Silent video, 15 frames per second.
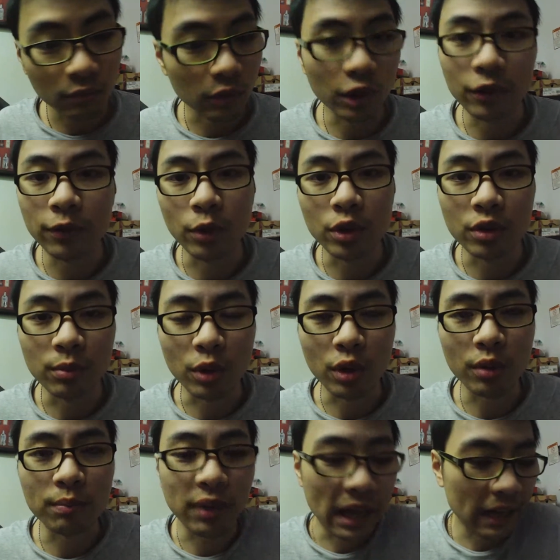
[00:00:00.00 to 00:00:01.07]
Look forward to
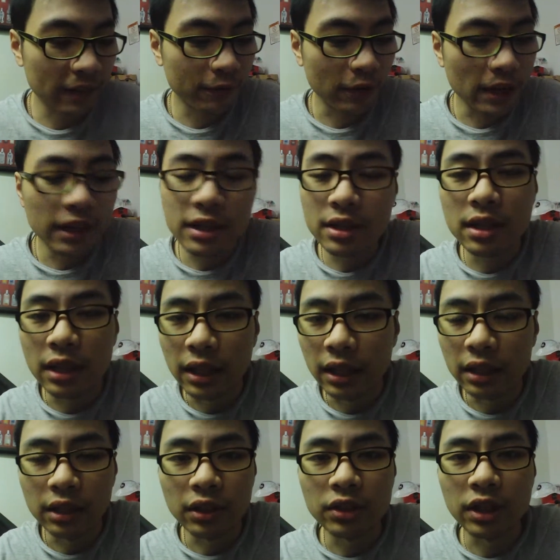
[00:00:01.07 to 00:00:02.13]
more Black Friday
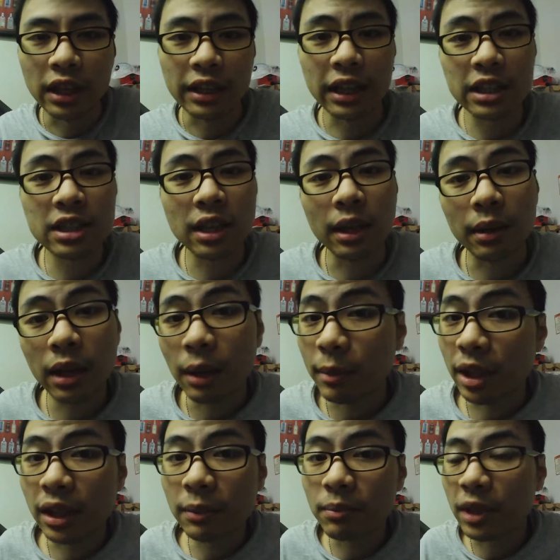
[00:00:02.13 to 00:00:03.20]
deals
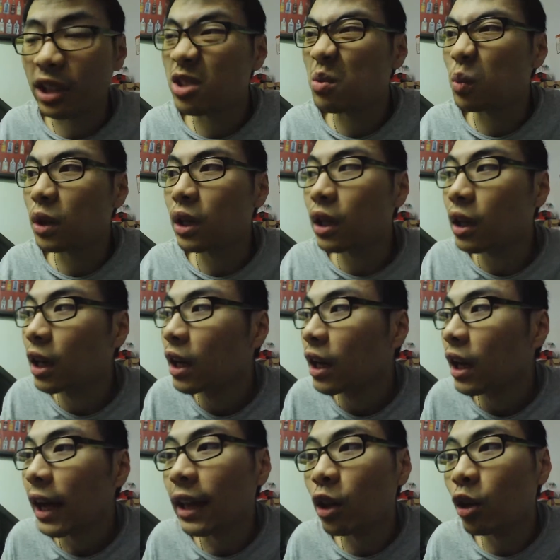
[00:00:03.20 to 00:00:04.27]
coming up next week,
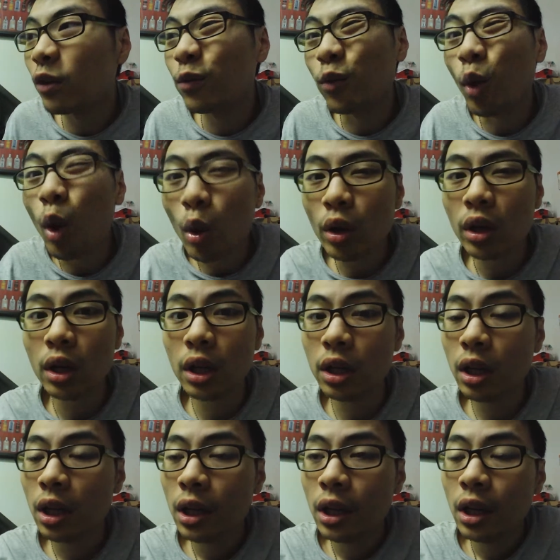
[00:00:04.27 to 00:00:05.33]
and look
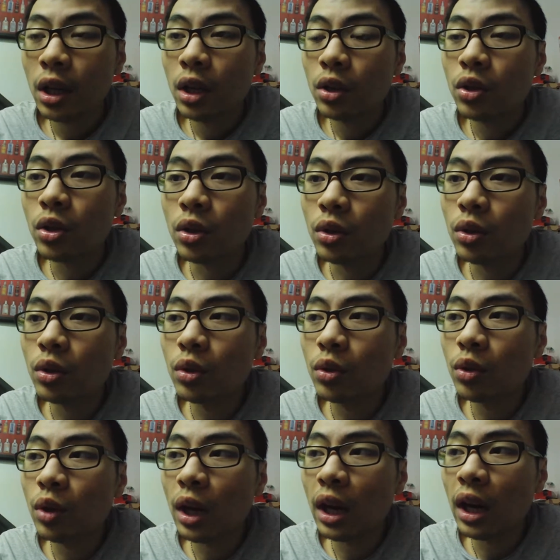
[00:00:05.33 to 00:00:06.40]
forward
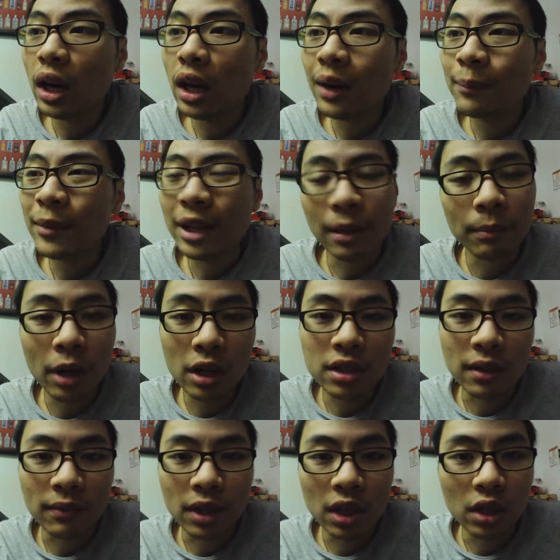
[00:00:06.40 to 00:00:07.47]
to an
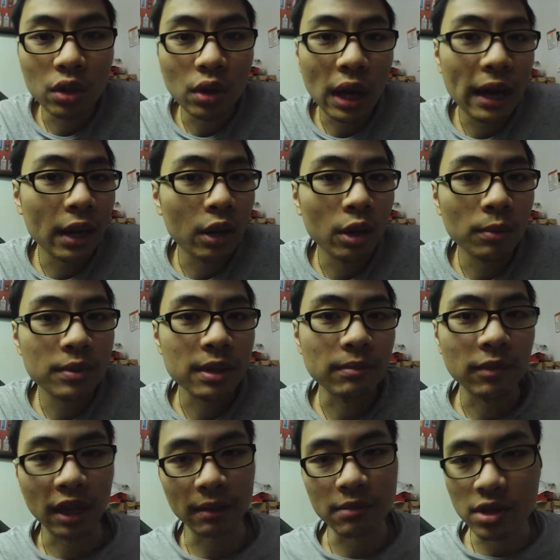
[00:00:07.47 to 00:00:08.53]
unboxing video. I hope
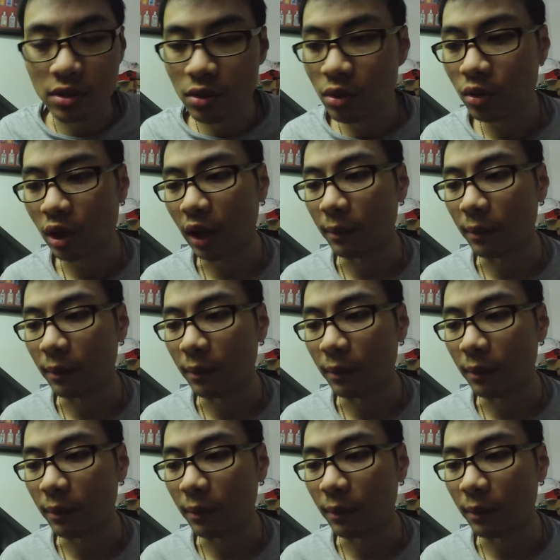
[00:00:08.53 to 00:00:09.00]
sometime soon.